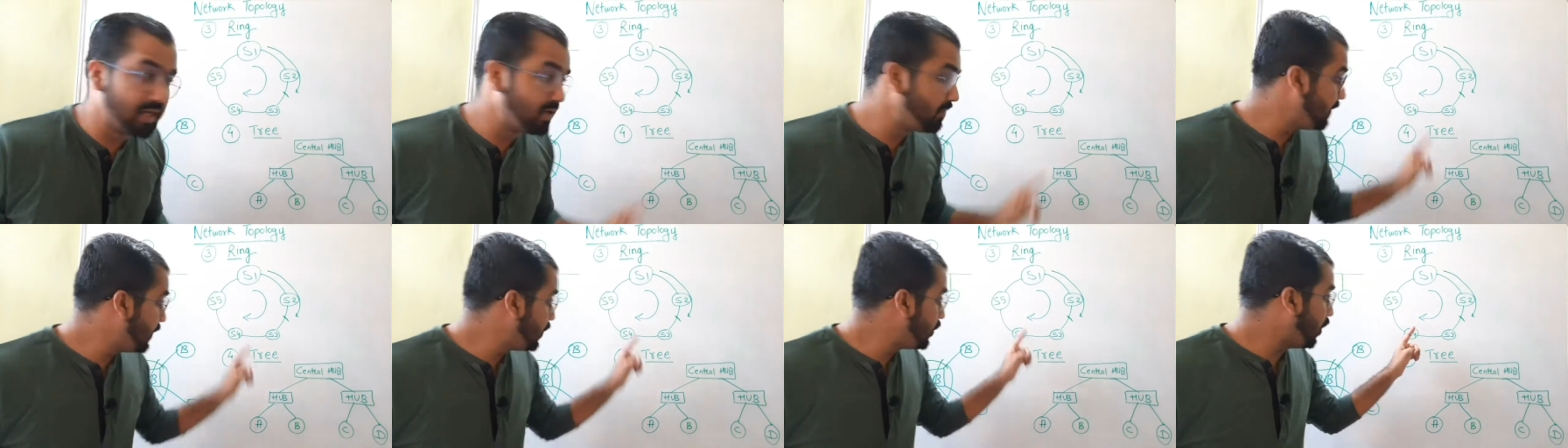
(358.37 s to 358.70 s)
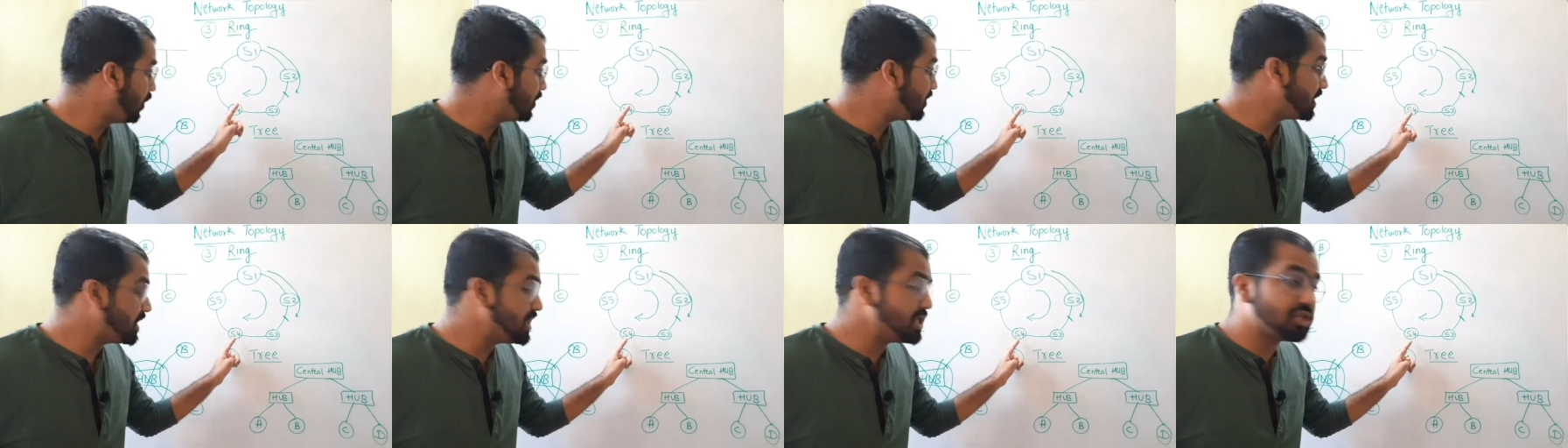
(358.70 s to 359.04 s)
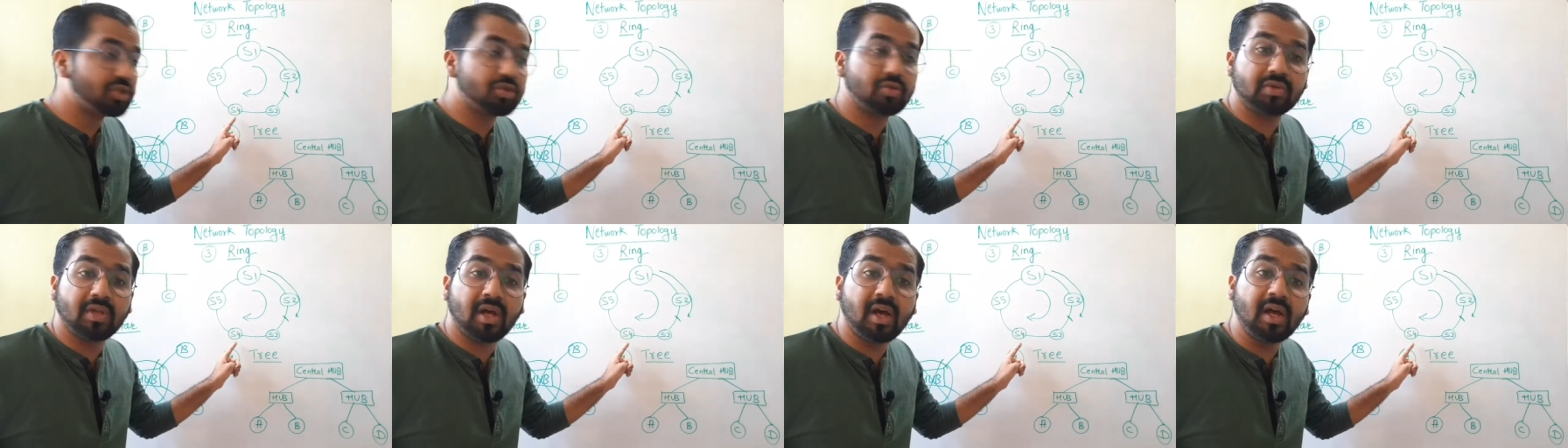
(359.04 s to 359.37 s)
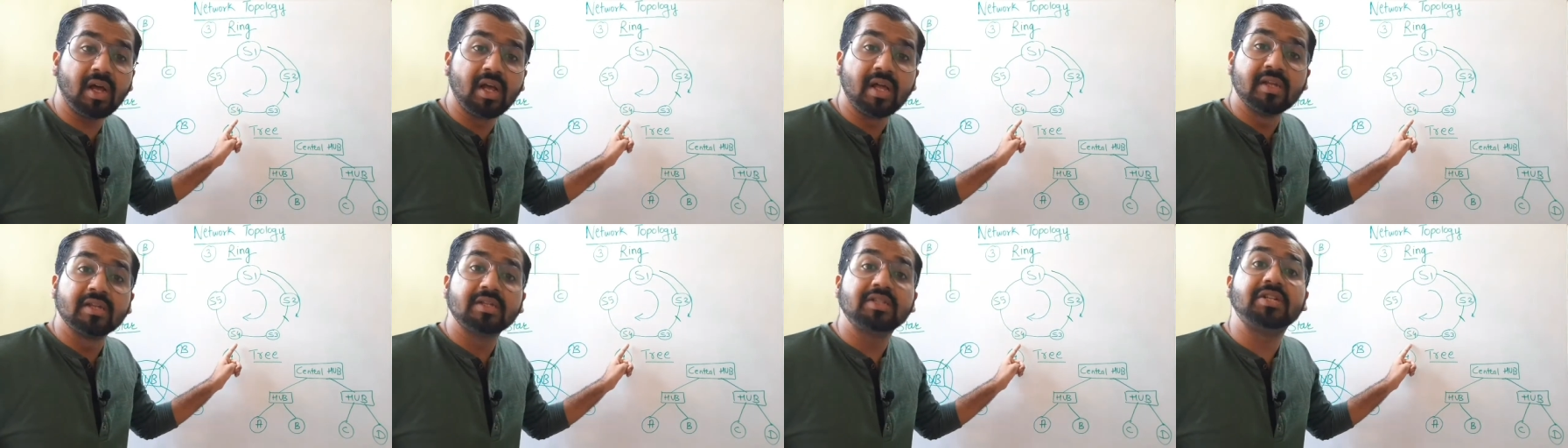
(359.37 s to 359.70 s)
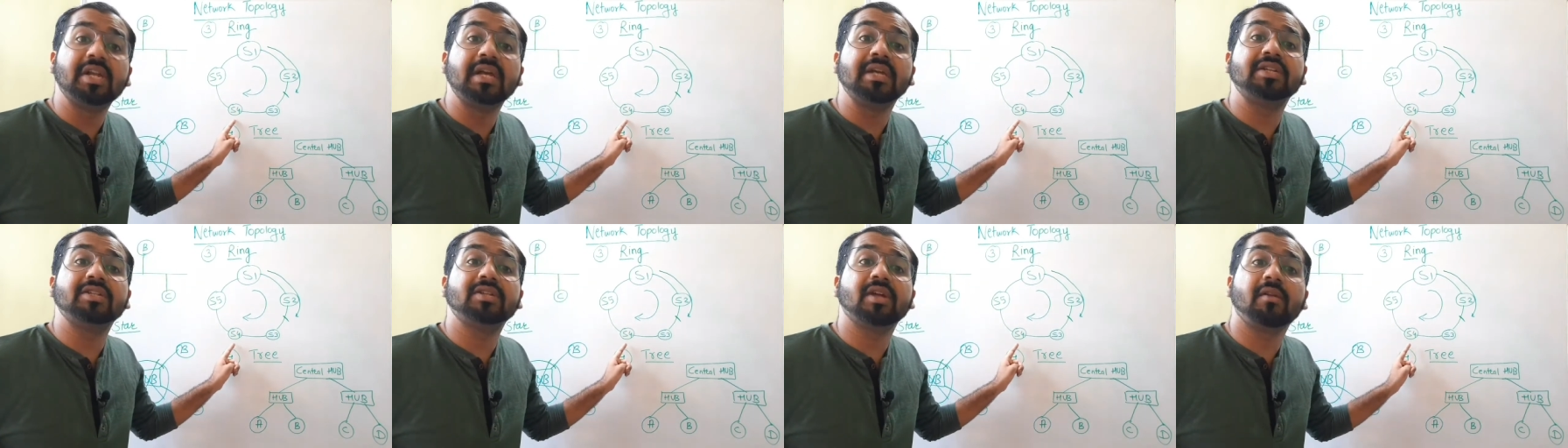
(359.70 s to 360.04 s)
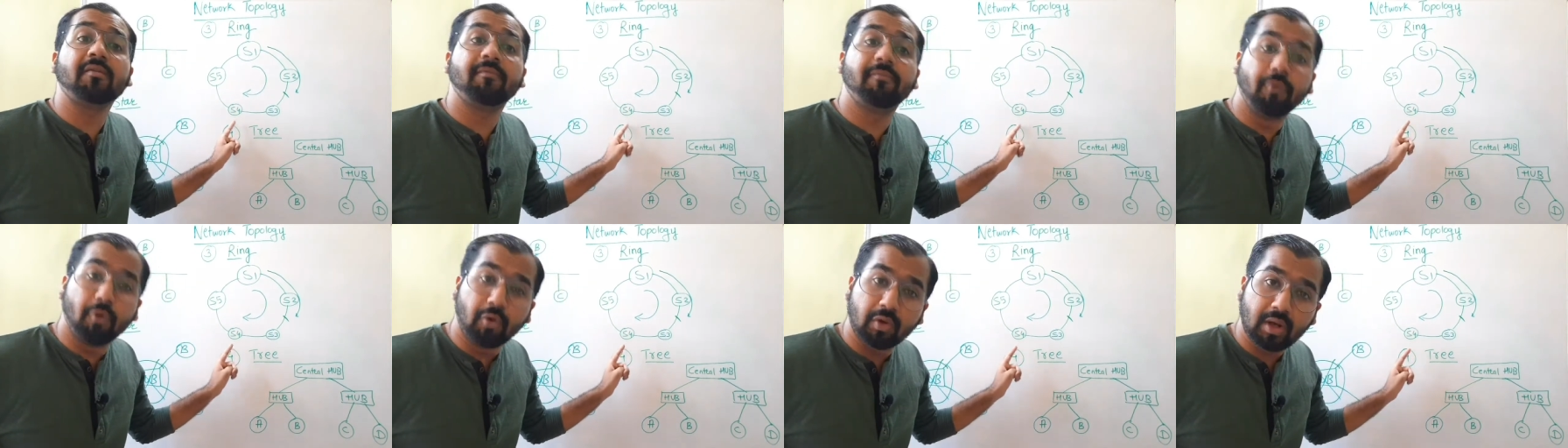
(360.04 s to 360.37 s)
it will not reach to the
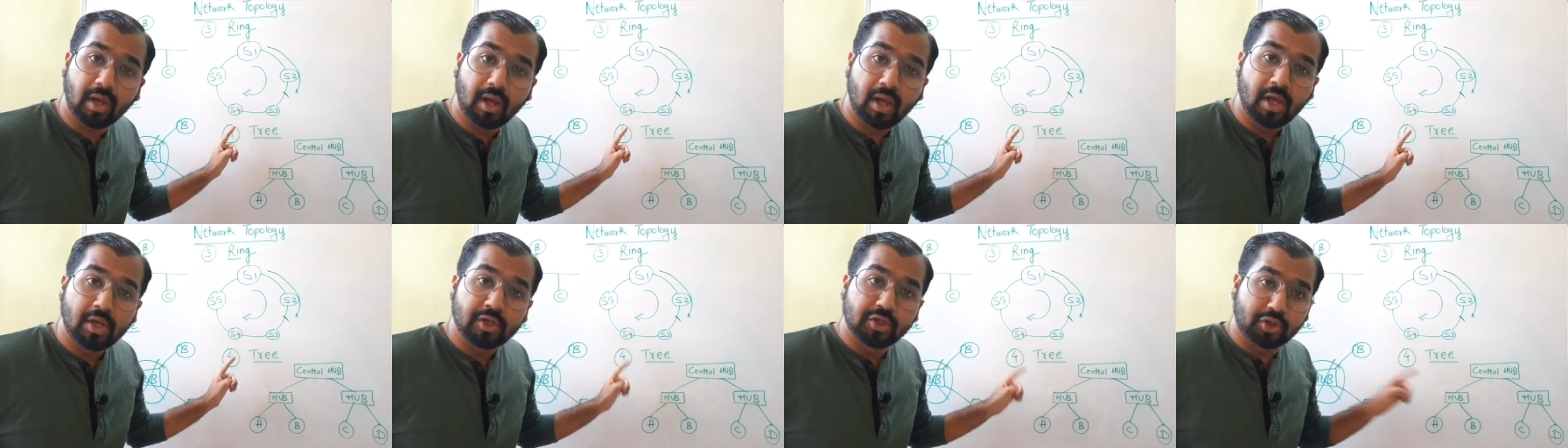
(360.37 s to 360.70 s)
station 4.